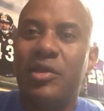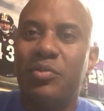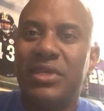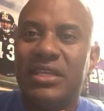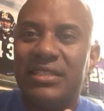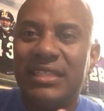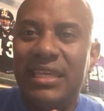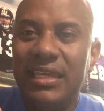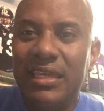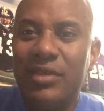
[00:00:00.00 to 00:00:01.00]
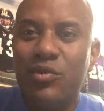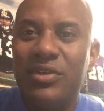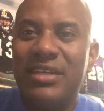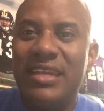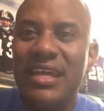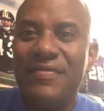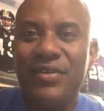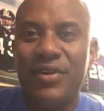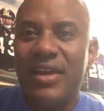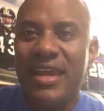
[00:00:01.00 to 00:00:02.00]
Because he will
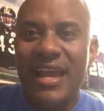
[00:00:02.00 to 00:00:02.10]
never